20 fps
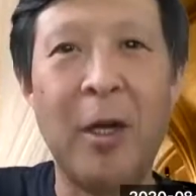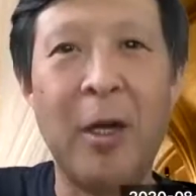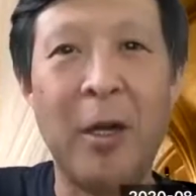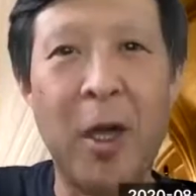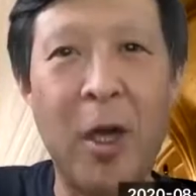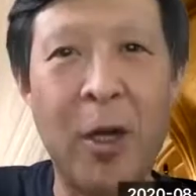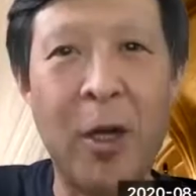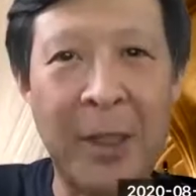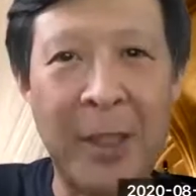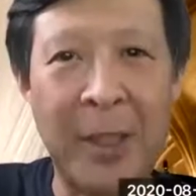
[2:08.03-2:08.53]

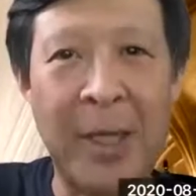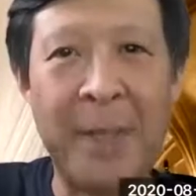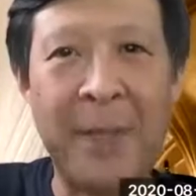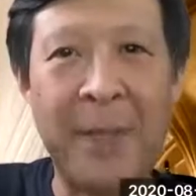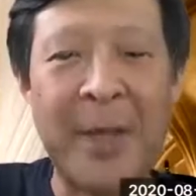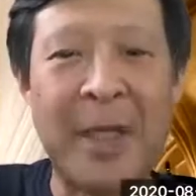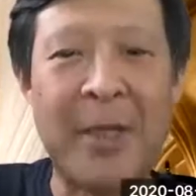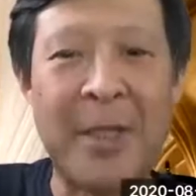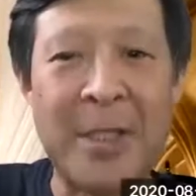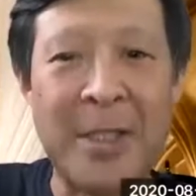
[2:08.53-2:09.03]
log
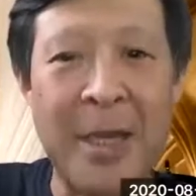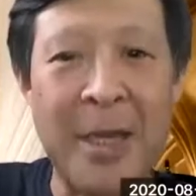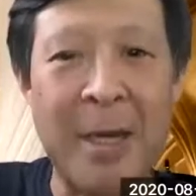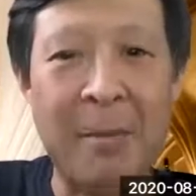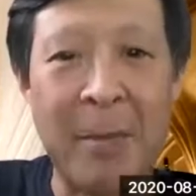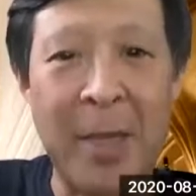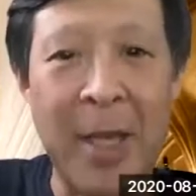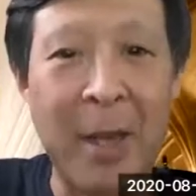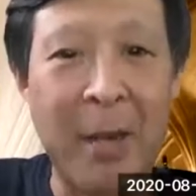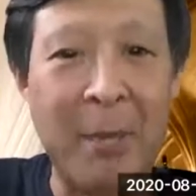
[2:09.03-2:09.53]
in at the
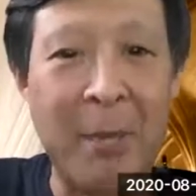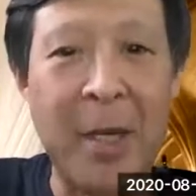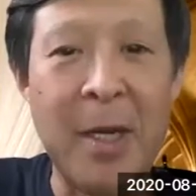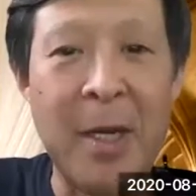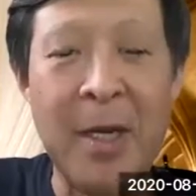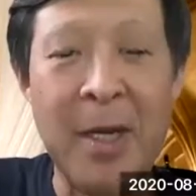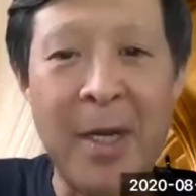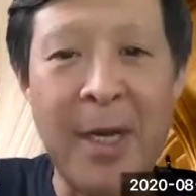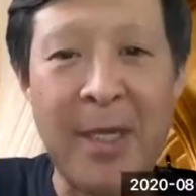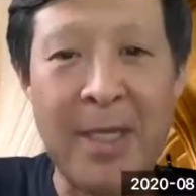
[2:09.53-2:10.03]
same time
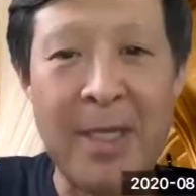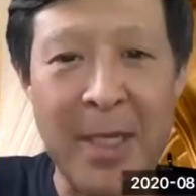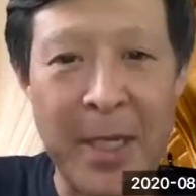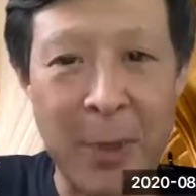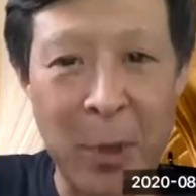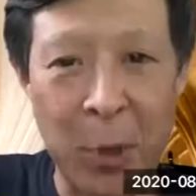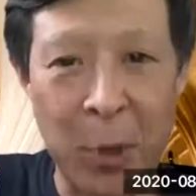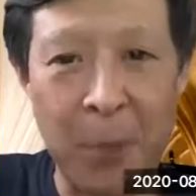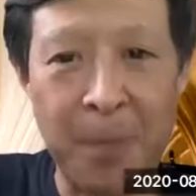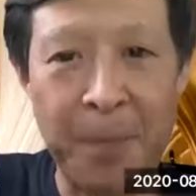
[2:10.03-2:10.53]
as
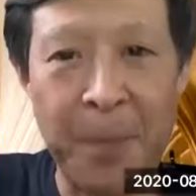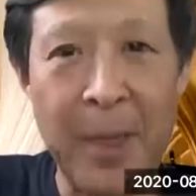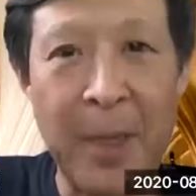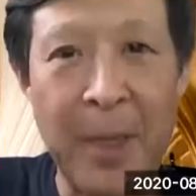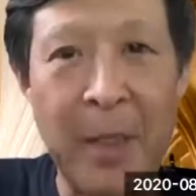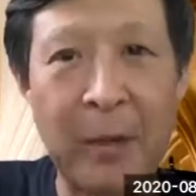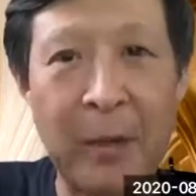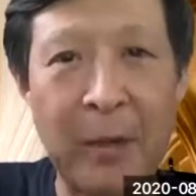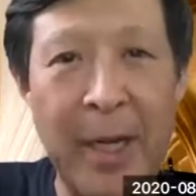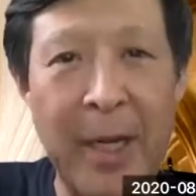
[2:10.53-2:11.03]
I do,
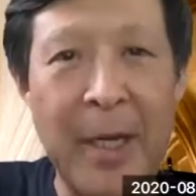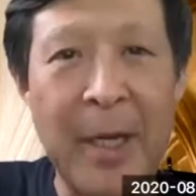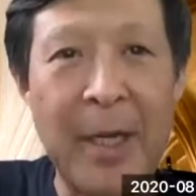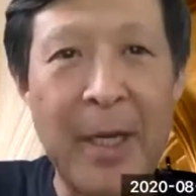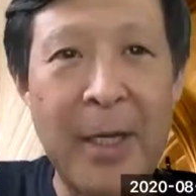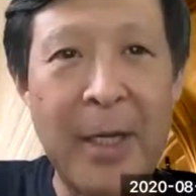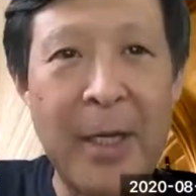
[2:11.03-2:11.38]
okay?